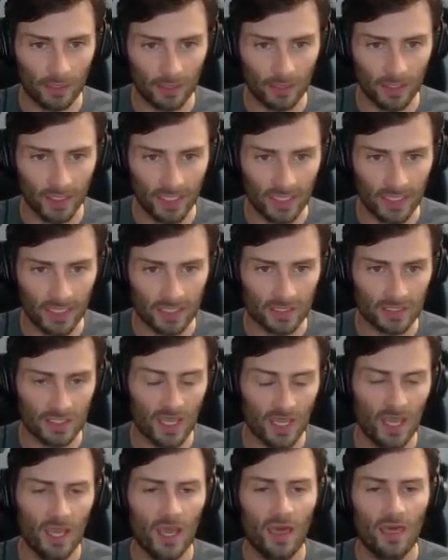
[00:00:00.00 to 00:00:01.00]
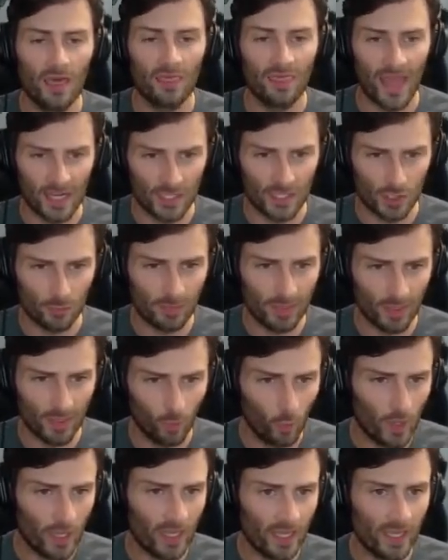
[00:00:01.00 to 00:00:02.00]
please. That should
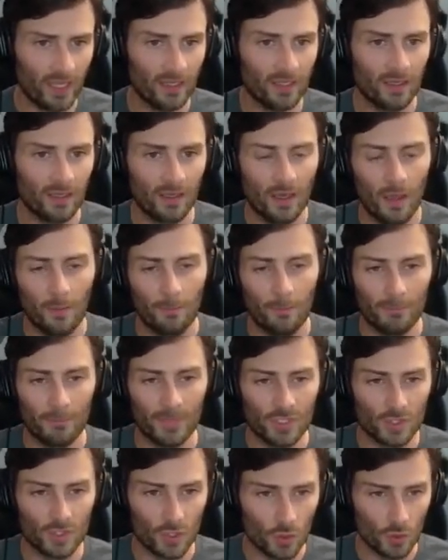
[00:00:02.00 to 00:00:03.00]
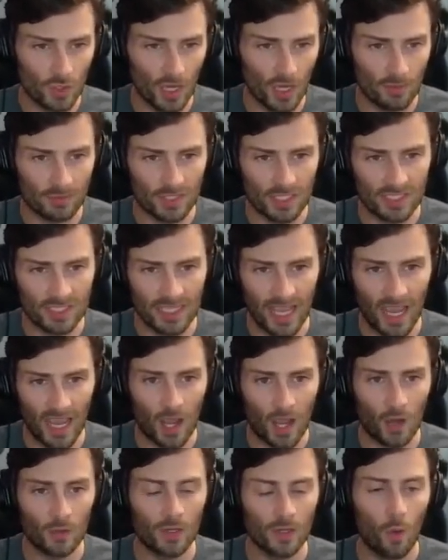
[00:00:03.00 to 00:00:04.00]
be a win. Mizzou comes to
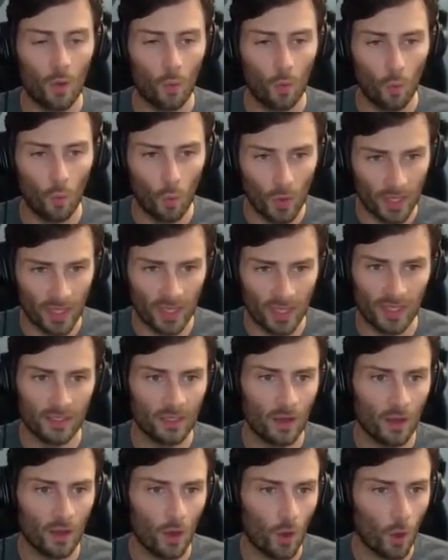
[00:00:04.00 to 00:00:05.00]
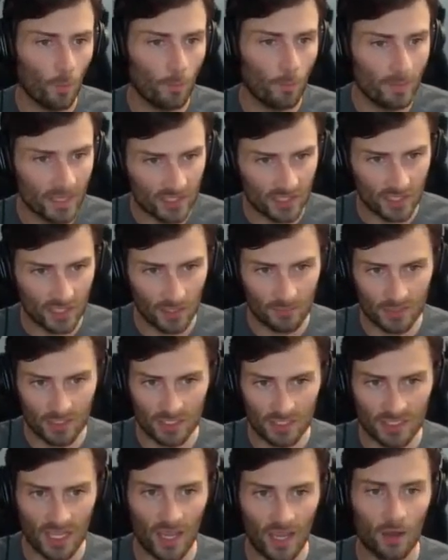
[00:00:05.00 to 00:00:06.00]
town, win. Ole Miss
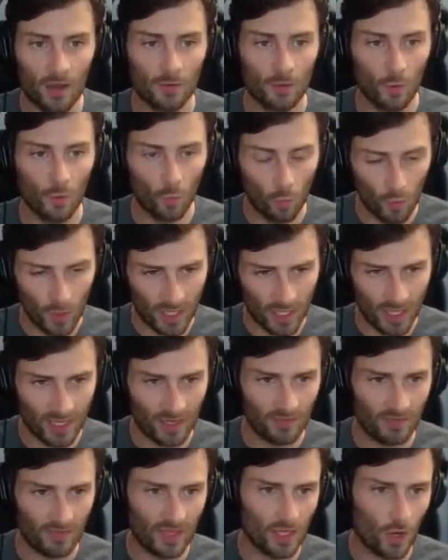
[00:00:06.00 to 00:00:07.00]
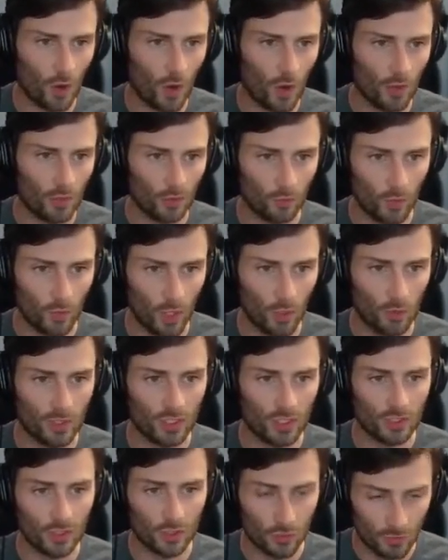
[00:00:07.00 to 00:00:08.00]
comes to town, win. They go on the
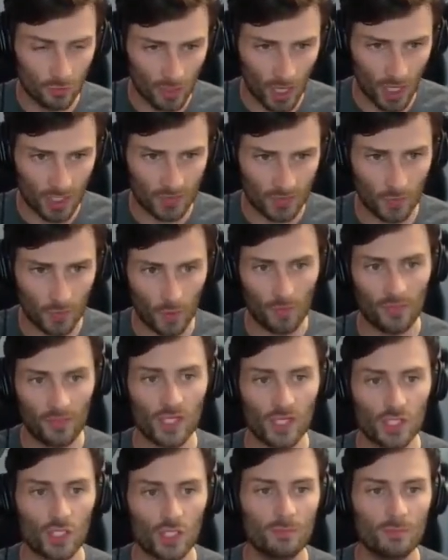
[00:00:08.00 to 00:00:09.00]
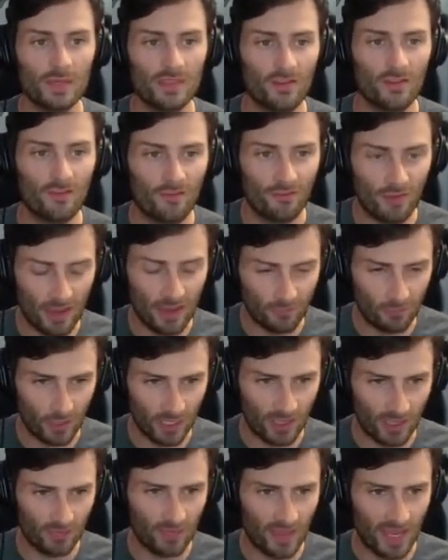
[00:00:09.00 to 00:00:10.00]
road to Knoxville. They should be the
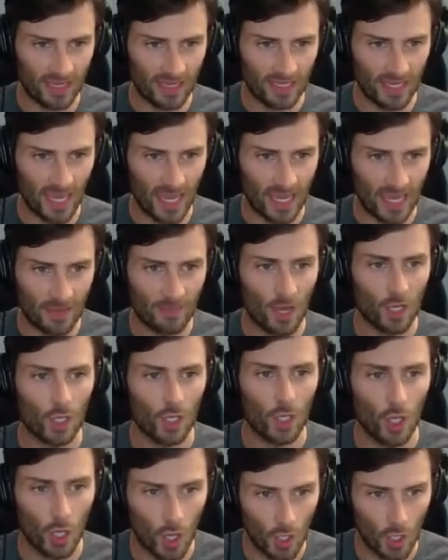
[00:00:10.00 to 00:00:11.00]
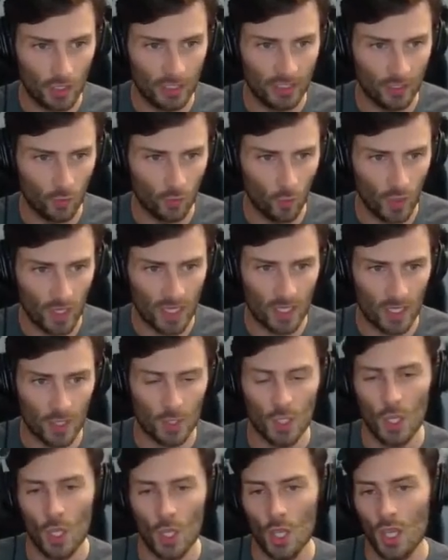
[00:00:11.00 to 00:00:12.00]
favorite in that game, calling it a
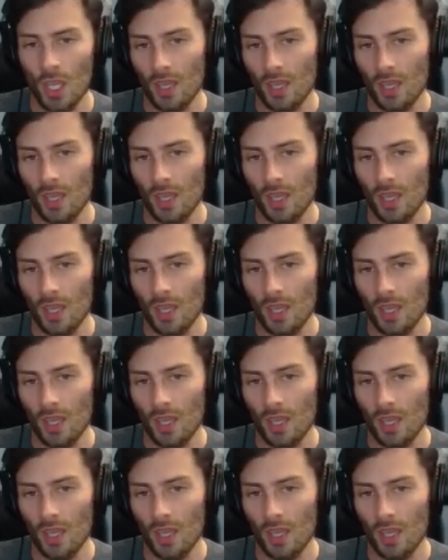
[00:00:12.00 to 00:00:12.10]
win.